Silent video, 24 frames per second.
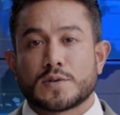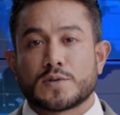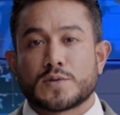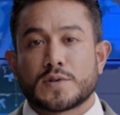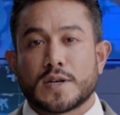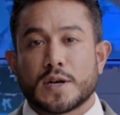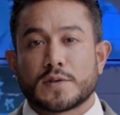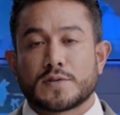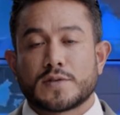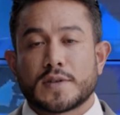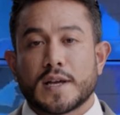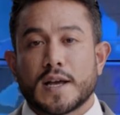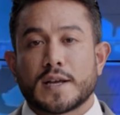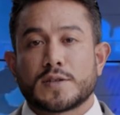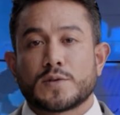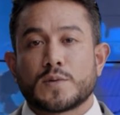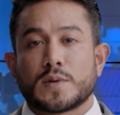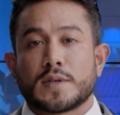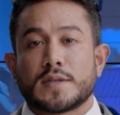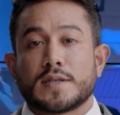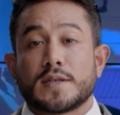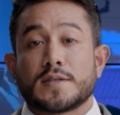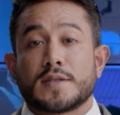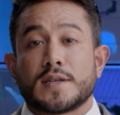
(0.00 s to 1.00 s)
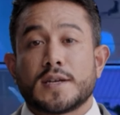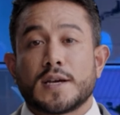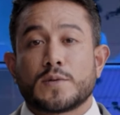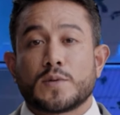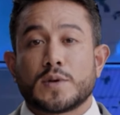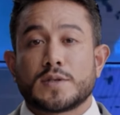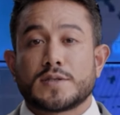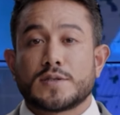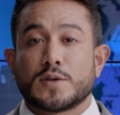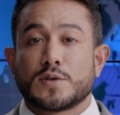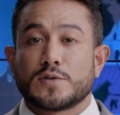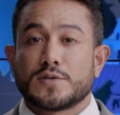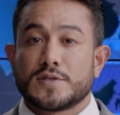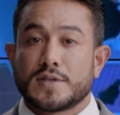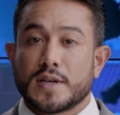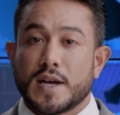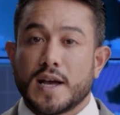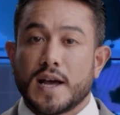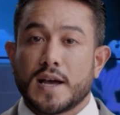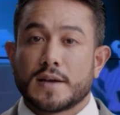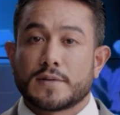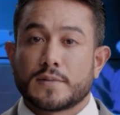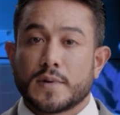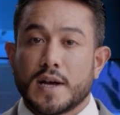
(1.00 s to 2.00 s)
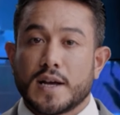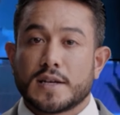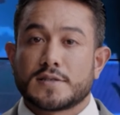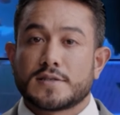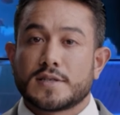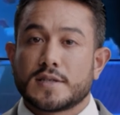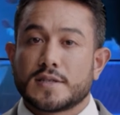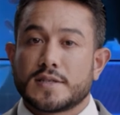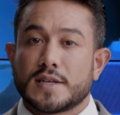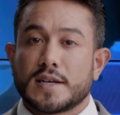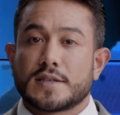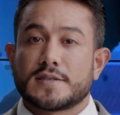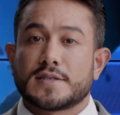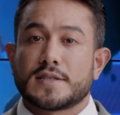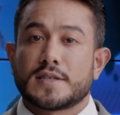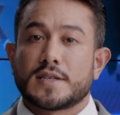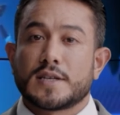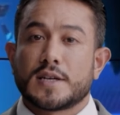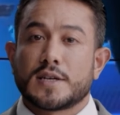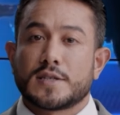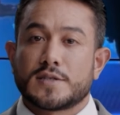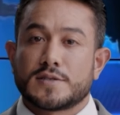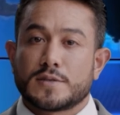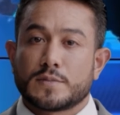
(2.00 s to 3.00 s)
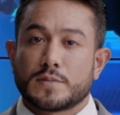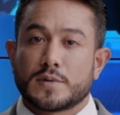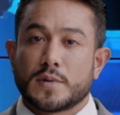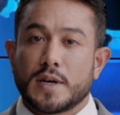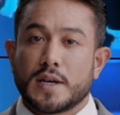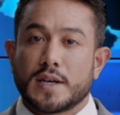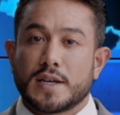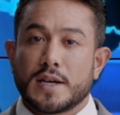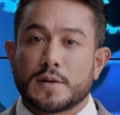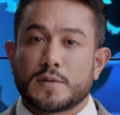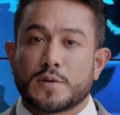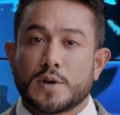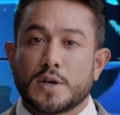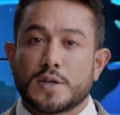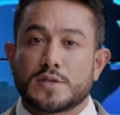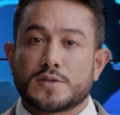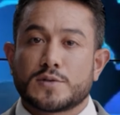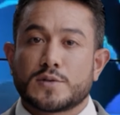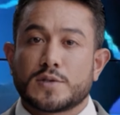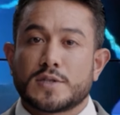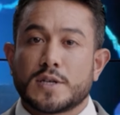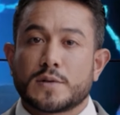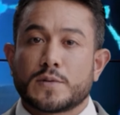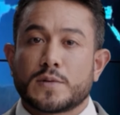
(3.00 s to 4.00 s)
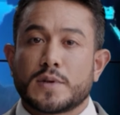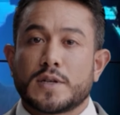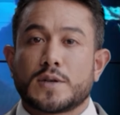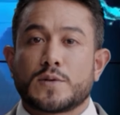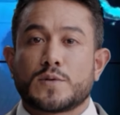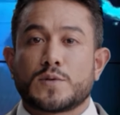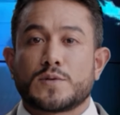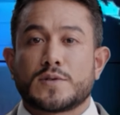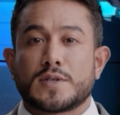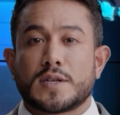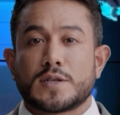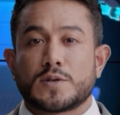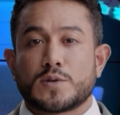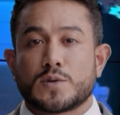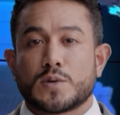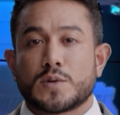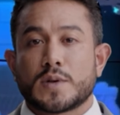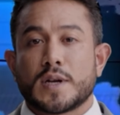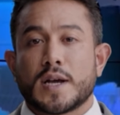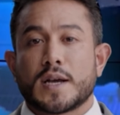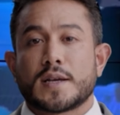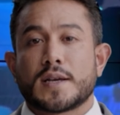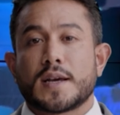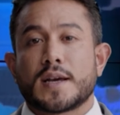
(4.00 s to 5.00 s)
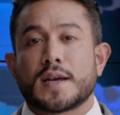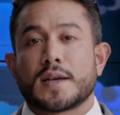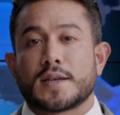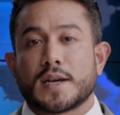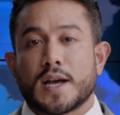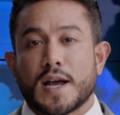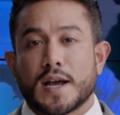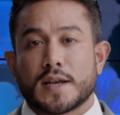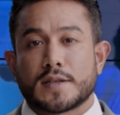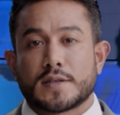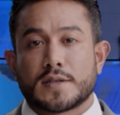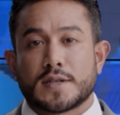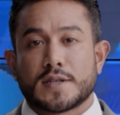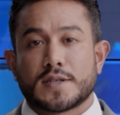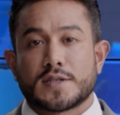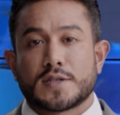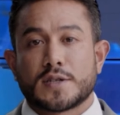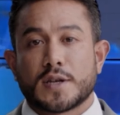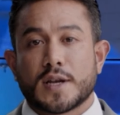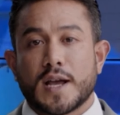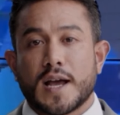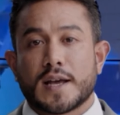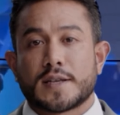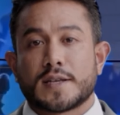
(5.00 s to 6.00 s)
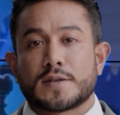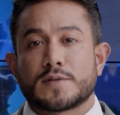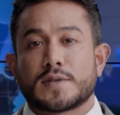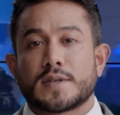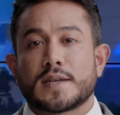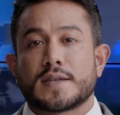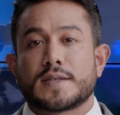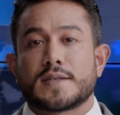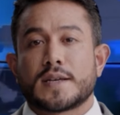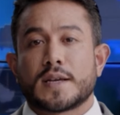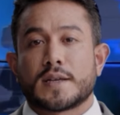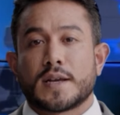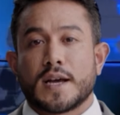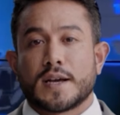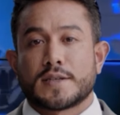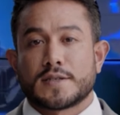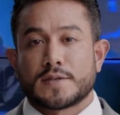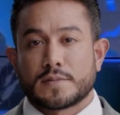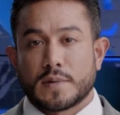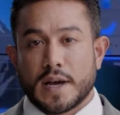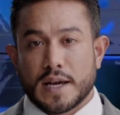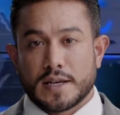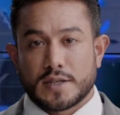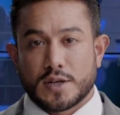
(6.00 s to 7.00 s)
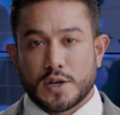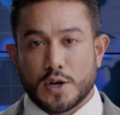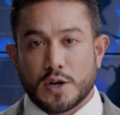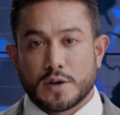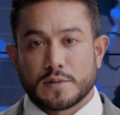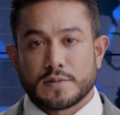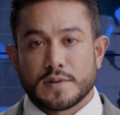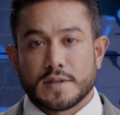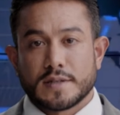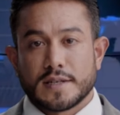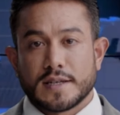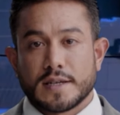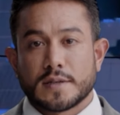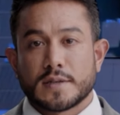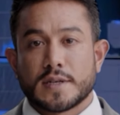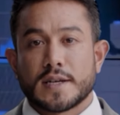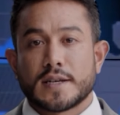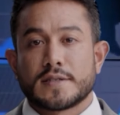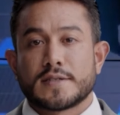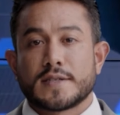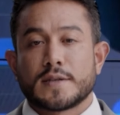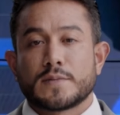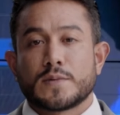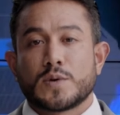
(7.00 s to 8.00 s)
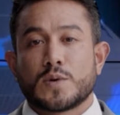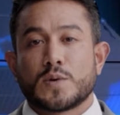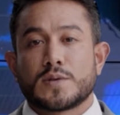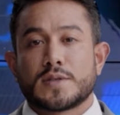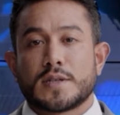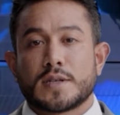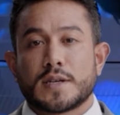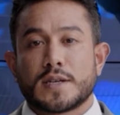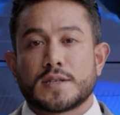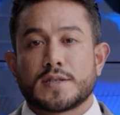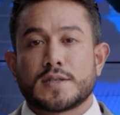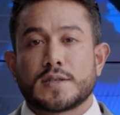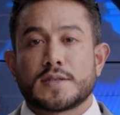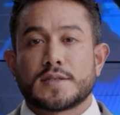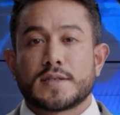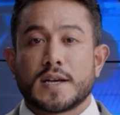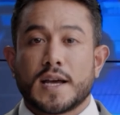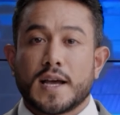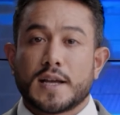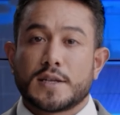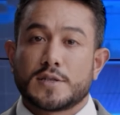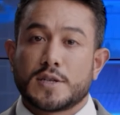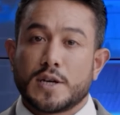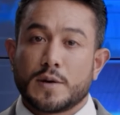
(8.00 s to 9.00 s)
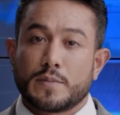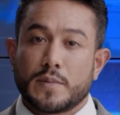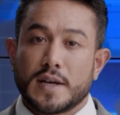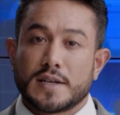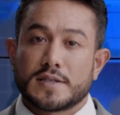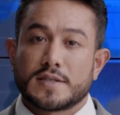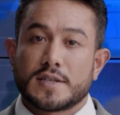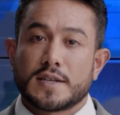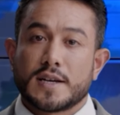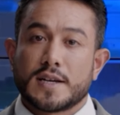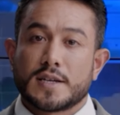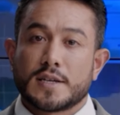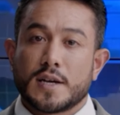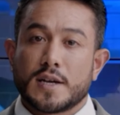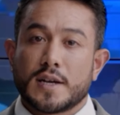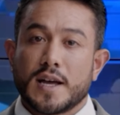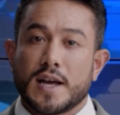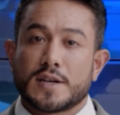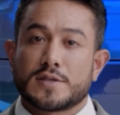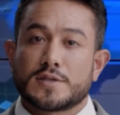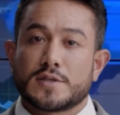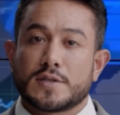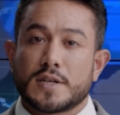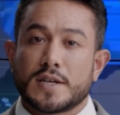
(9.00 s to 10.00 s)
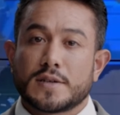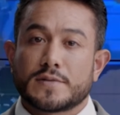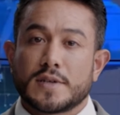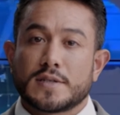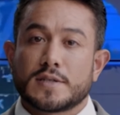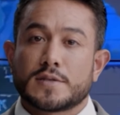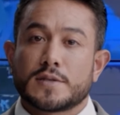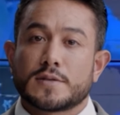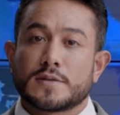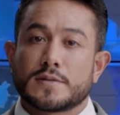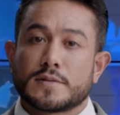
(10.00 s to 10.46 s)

2023 was hosted at Bharat Ratna C. Subramaniam Auditorium, Pusa Road, that aimed at regional activities that spanned all of the CBSE boards regions and culminated in a national event.